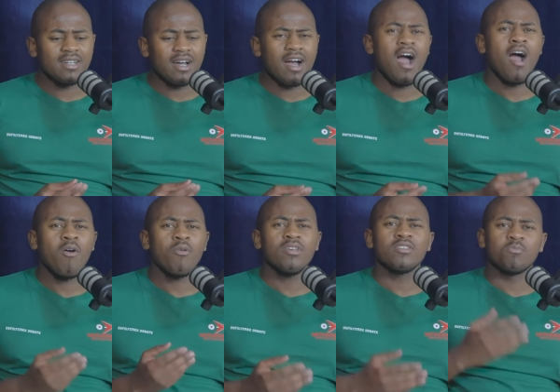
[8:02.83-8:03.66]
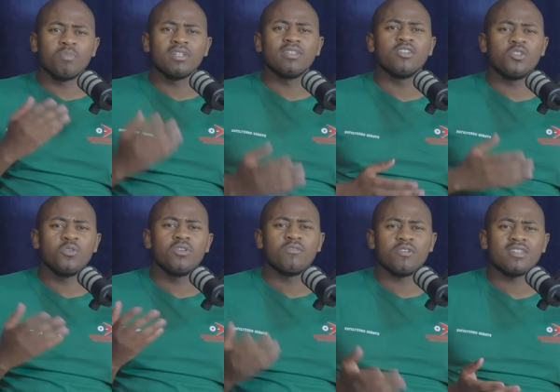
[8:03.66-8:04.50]
How is building two
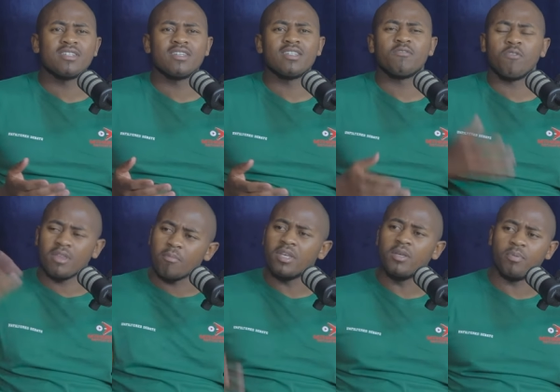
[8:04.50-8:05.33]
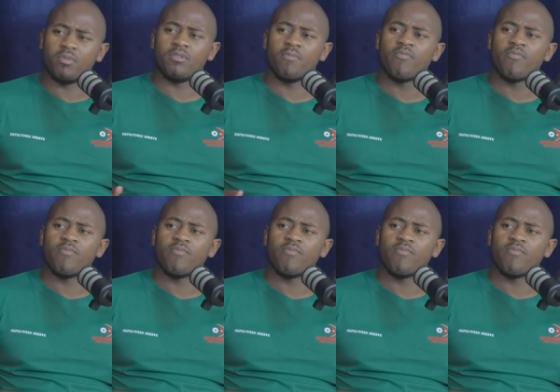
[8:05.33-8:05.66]
universities for the people?